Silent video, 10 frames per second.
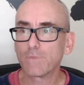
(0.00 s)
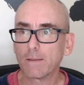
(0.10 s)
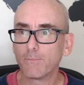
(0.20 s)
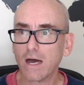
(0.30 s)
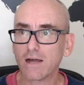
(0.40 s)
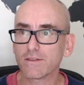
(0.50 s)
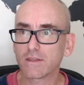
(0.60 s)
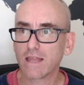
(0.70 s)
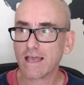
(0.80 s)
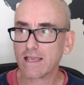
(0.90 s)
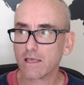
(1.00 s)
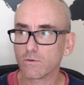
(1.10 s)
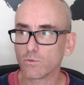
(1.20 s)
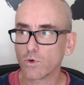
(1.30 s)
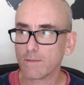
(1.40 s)
but they
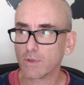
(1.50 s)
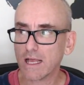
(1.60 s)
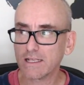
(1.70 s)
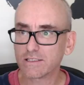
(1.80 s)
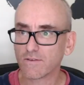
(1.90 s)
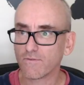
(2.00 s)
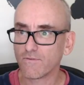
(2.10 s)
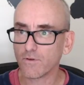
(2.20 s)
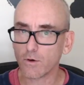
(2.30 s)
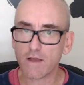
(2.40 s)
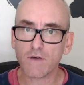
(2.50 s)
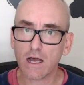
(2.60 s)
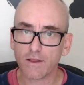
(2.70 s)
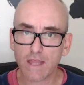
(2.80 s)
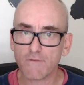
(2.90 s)
get replays
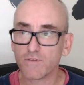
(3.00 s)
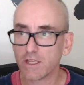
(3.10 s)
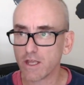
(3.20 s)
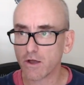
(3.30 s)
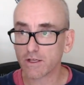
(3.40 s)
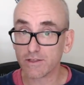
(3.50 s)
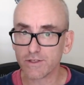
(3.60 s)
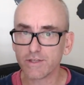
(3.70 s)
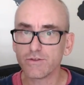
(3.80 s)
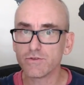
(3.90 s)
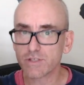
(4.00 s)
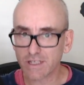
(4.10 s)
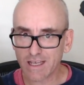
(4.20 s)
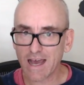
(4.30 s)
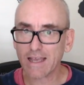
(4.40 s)
forever, and that video continues to
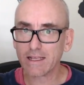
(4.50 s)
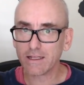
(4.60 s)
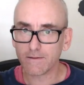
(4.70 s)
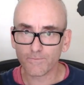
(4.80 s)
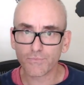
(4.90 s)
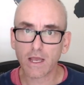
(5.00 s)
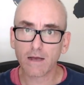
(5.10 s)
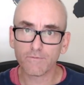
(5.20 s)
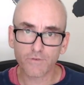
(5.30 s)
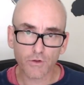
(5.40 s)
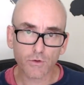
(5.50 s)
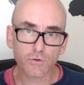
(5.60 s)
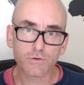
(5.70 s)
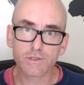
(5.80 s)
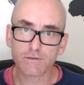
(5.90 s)
gain
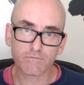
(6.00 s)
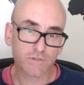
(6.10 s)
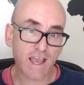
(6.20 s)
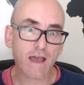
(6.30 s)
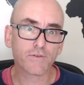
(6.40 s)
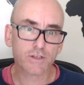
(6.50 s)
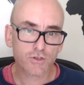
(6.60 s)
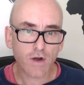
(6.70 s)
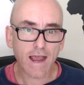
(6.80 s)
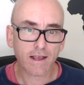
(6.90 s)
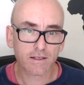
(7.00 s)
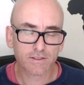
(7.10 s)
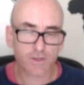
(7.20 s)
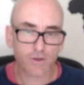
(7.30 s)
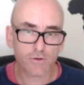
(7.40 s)
views down the track.
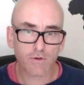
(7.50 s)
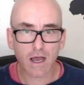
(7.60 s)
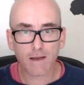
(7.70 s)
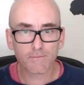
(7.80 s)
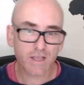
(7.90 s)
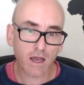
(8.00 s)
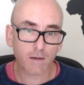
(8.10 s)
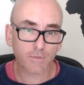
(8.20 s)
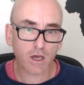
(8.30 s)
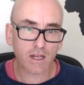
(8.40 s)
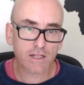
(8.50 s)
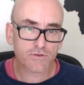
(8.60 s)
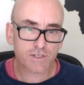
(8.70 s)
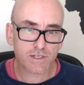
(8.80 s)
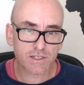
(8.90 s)
So yeah, I'm kind of
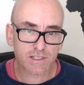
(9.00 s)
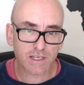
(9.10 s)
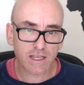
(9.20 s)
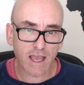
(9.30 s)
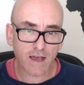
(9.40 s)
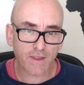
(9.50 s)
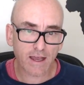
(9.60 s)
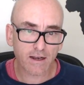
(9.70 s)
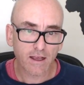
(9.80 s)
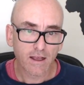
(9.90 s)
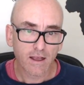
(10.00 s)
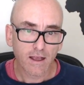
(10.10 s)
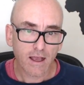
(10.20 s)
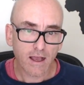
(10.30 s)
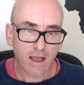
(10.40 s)
interested to see how that
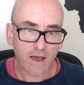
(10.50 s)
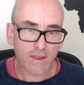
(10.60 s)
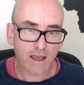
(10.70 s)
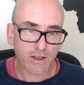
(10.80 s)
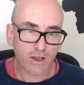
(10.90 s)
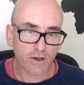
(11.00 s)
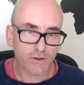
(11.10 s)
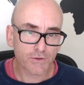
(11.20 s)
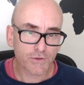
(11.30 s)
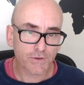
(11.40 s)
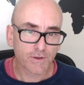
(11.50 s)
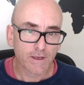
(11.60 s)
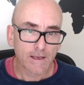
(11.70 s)
goes.